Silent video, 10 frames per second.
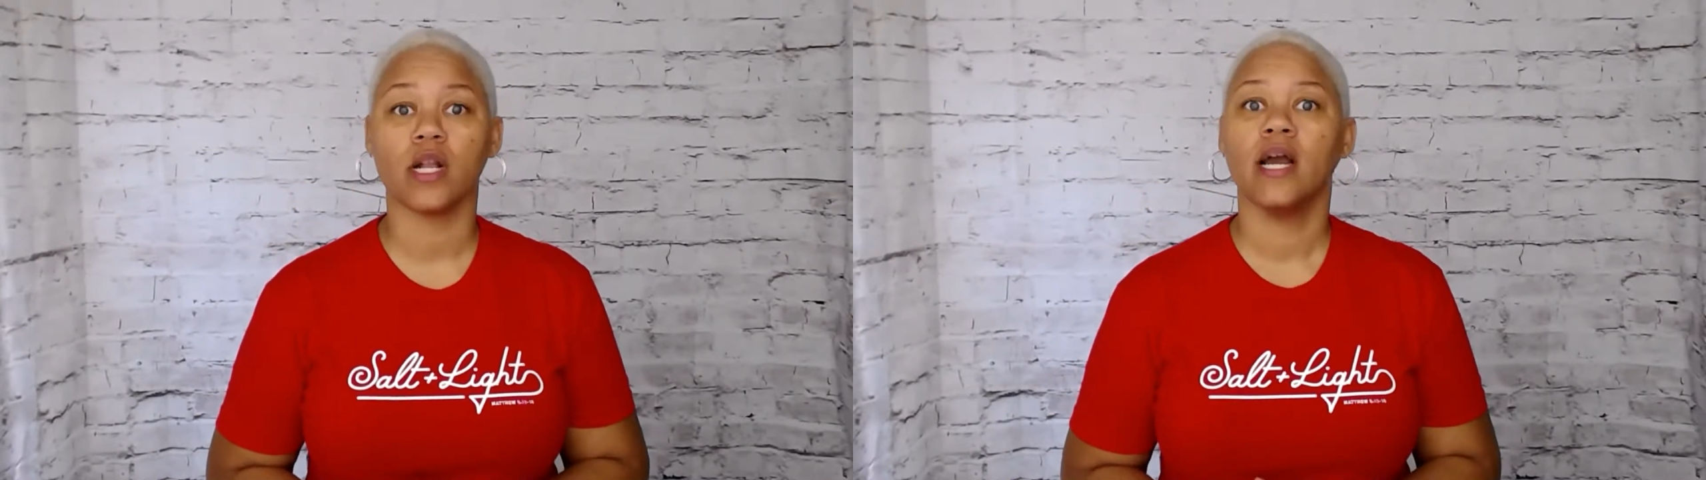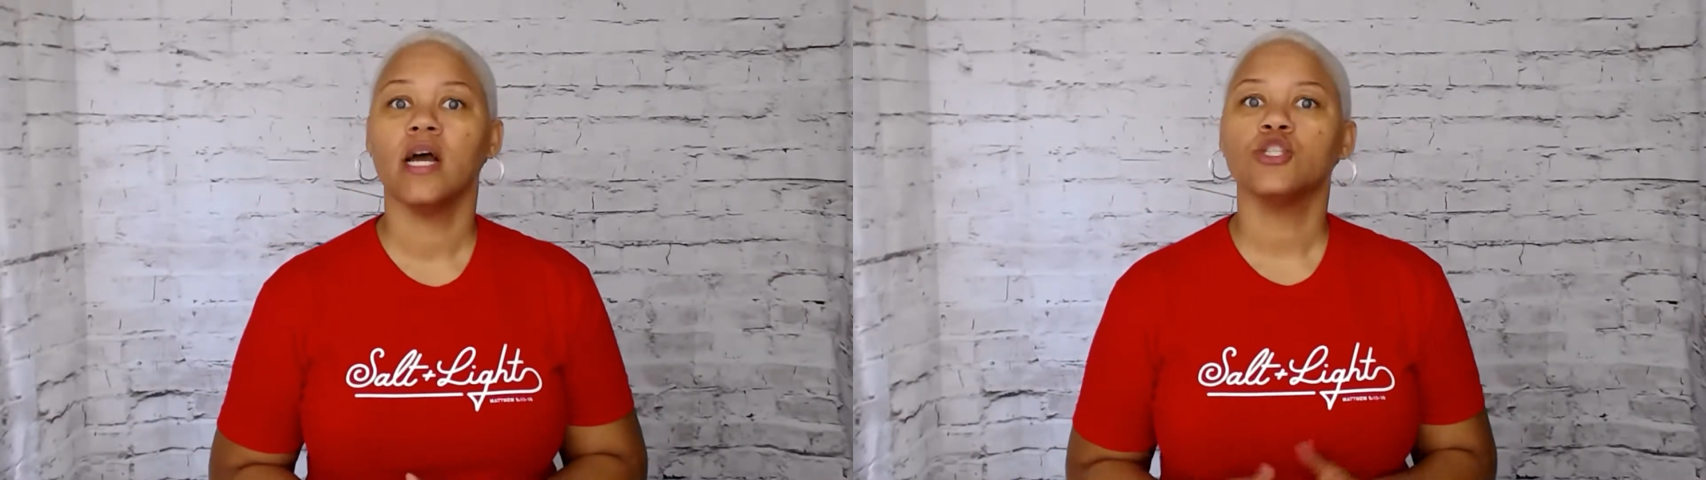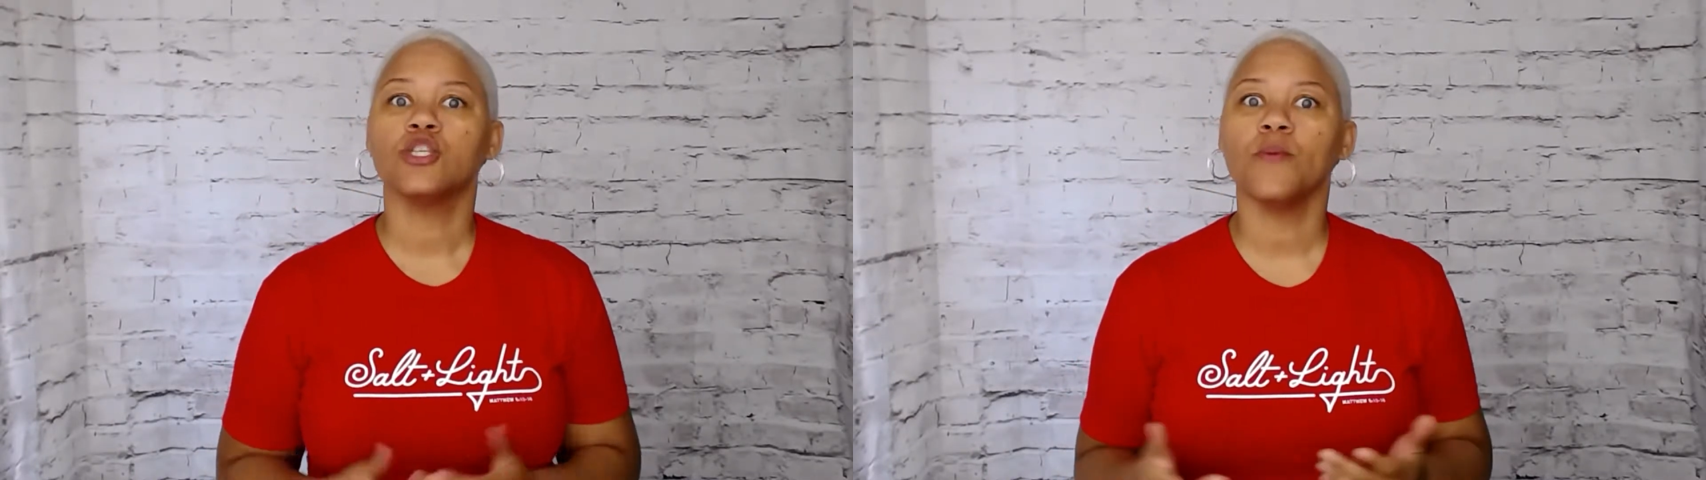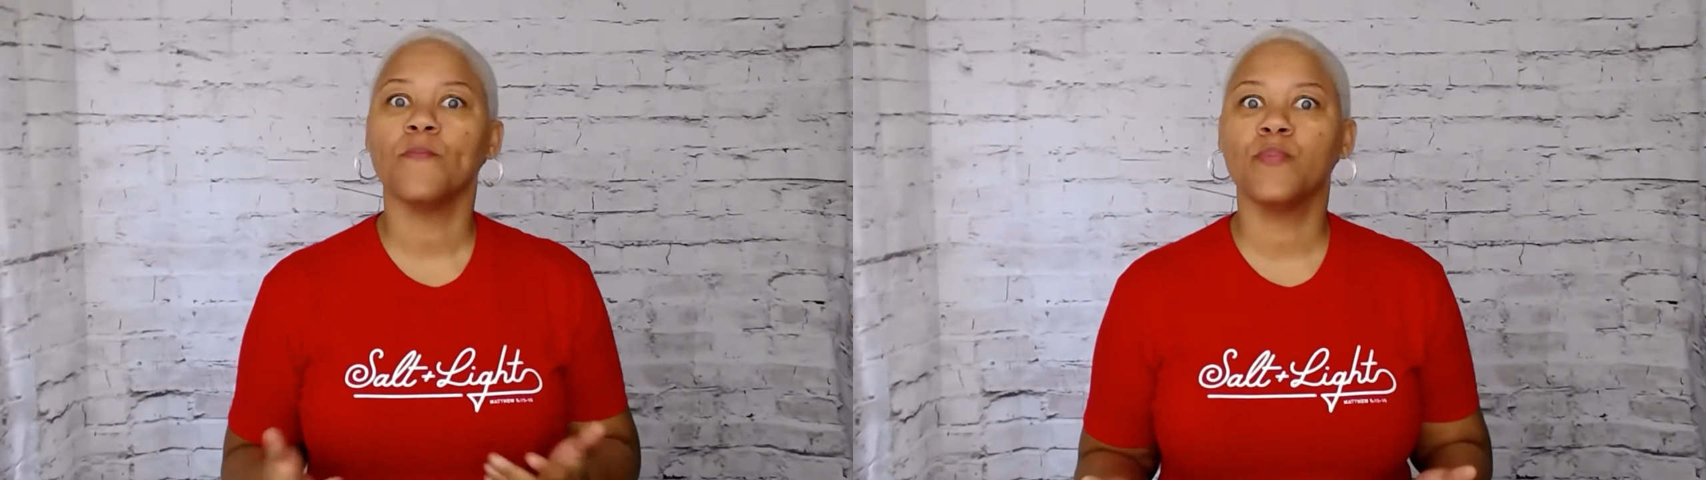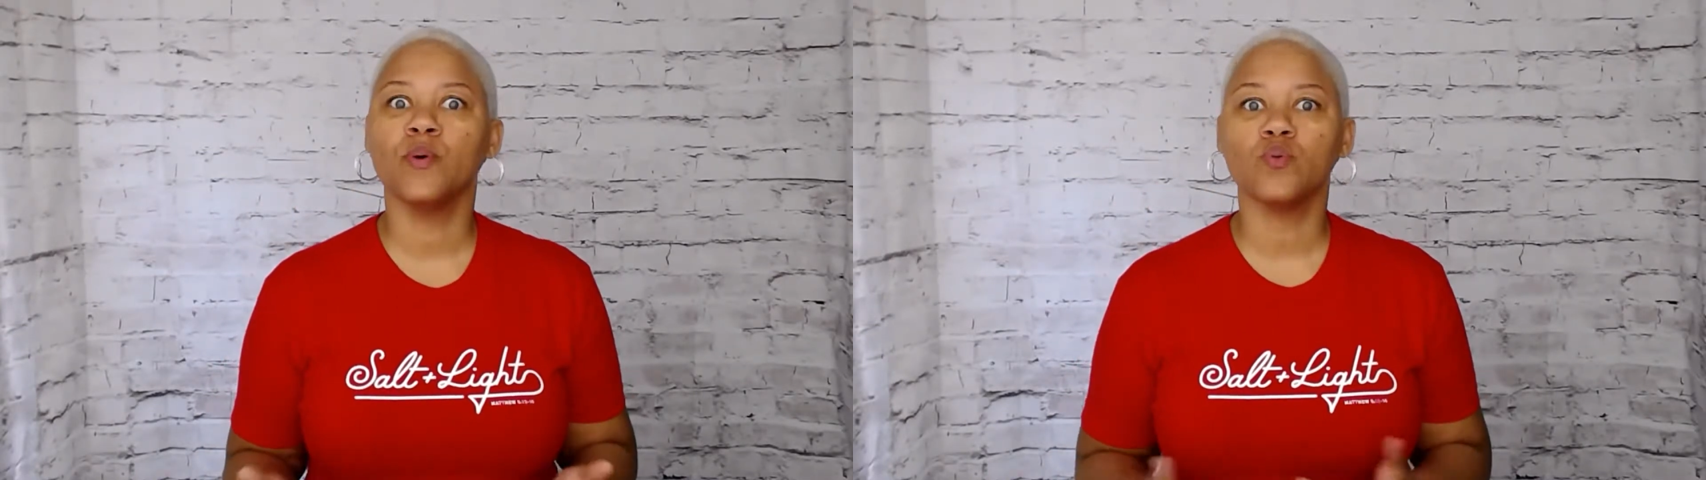to
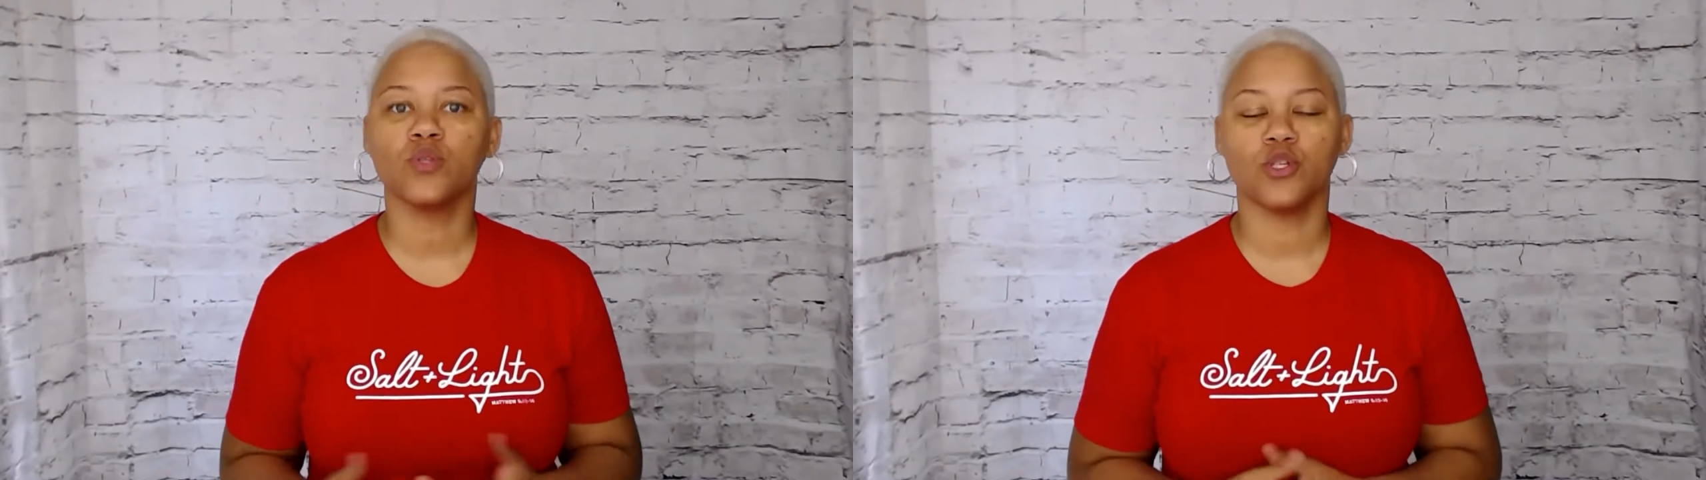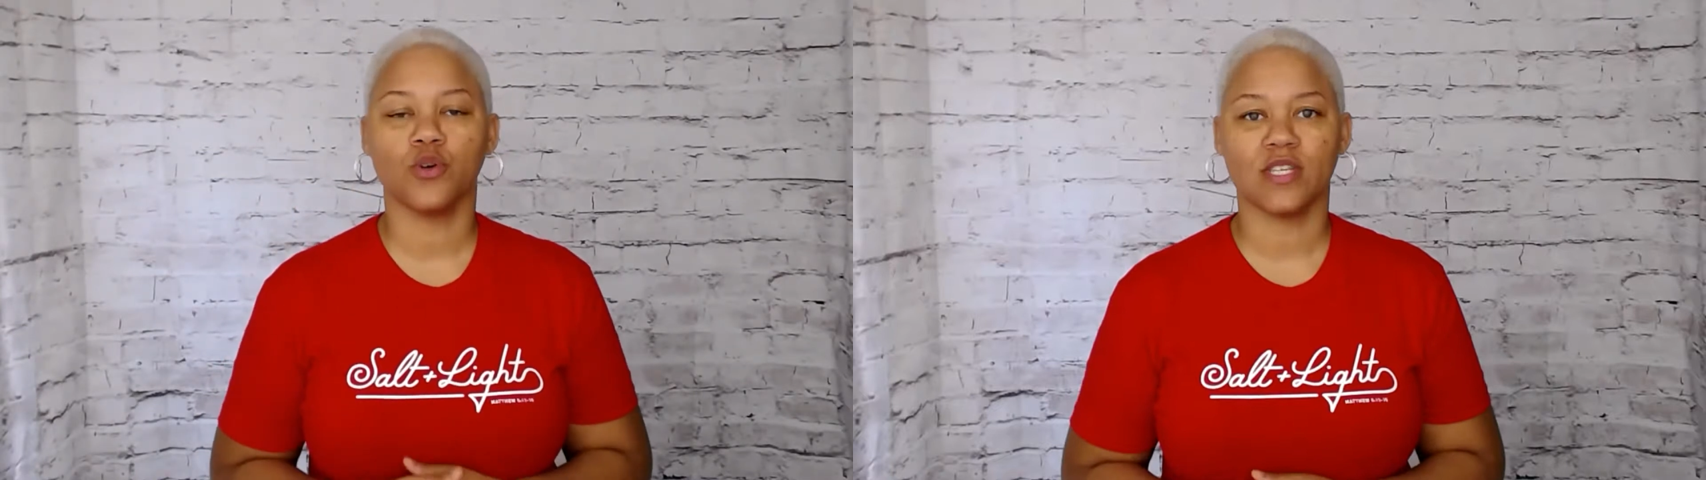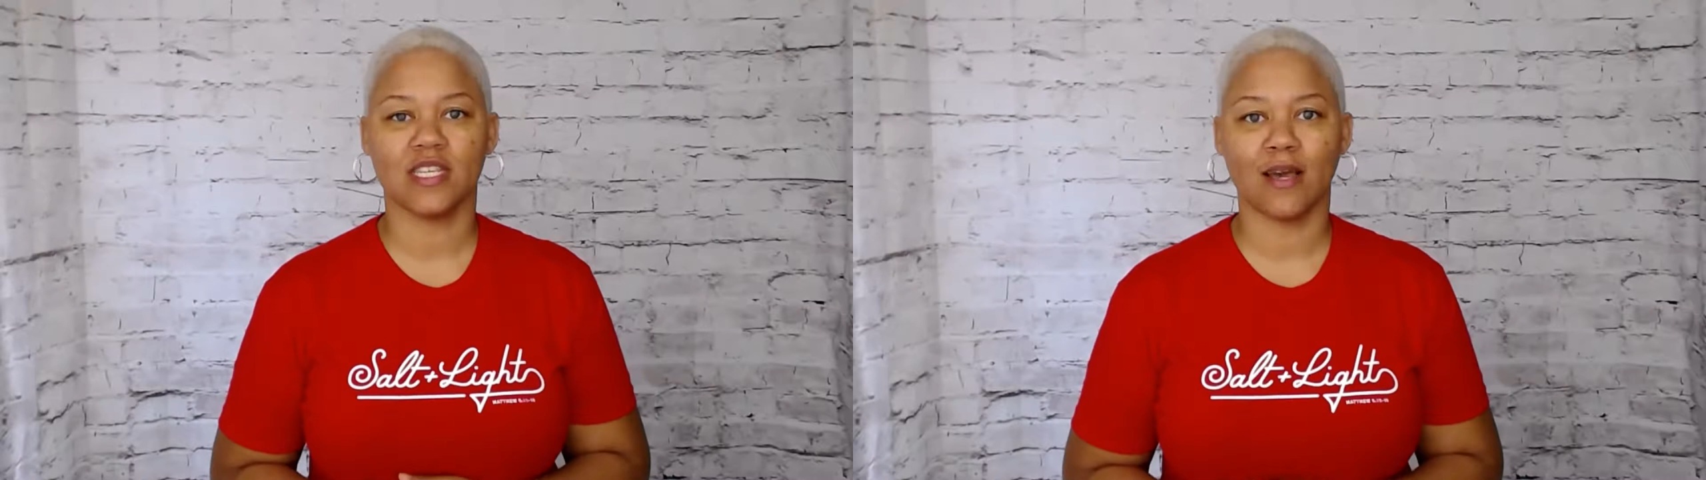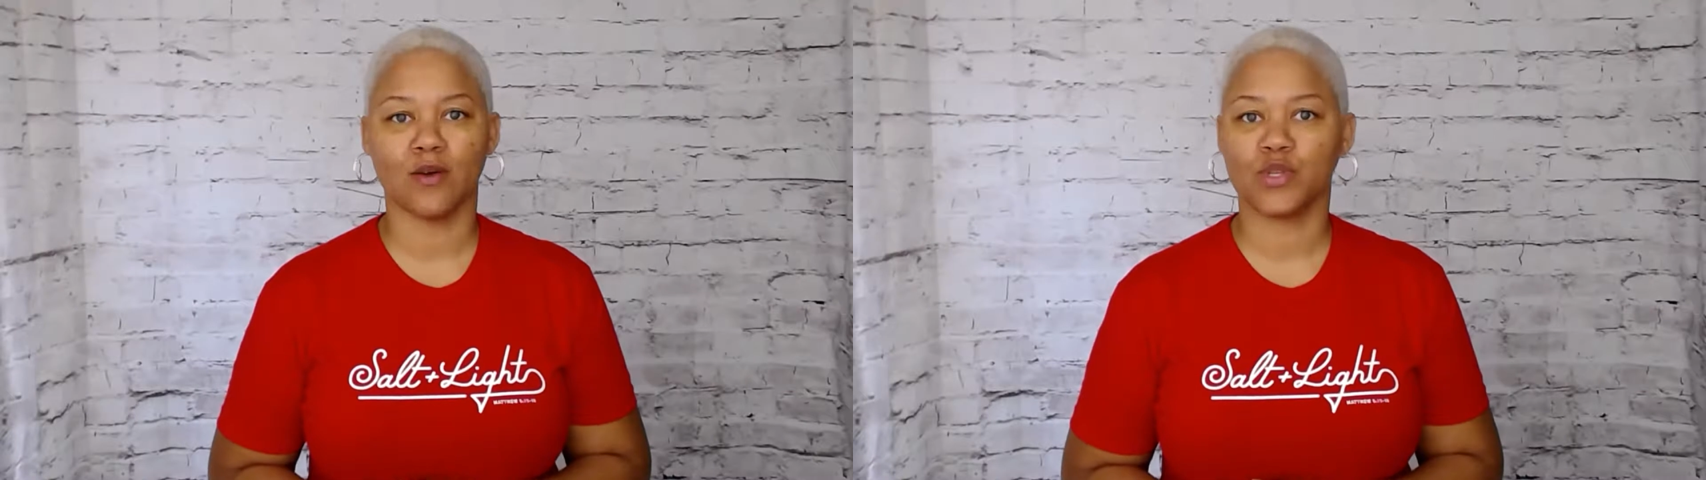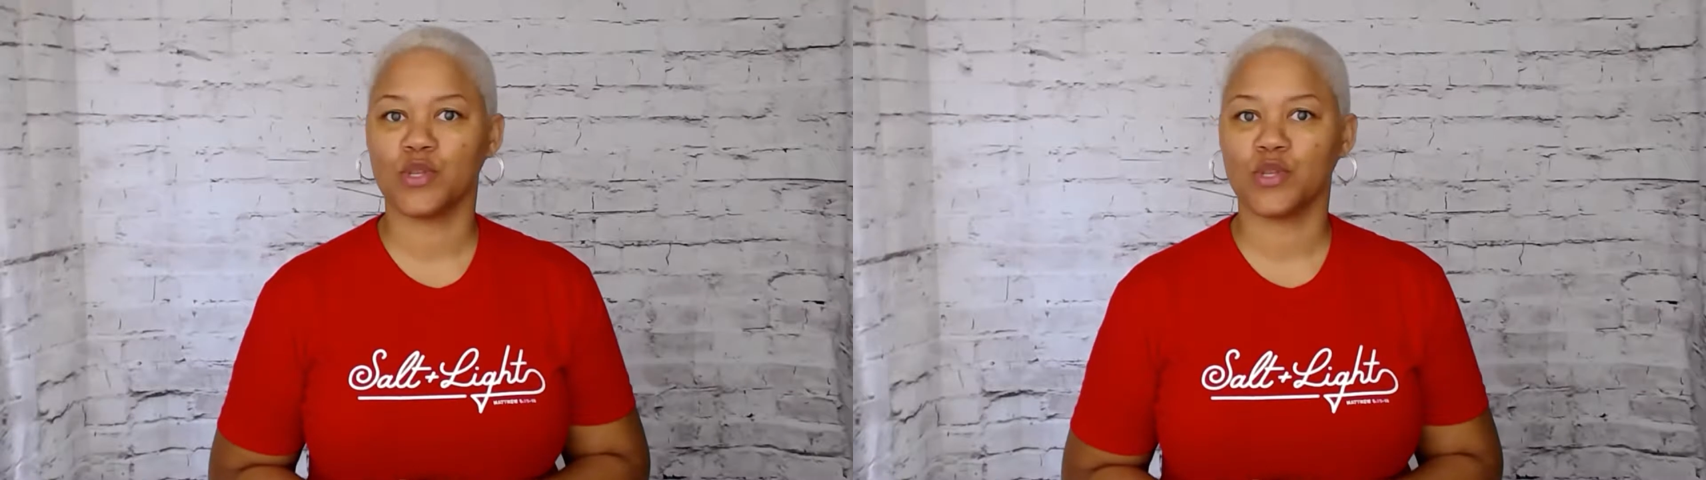boost your sales during the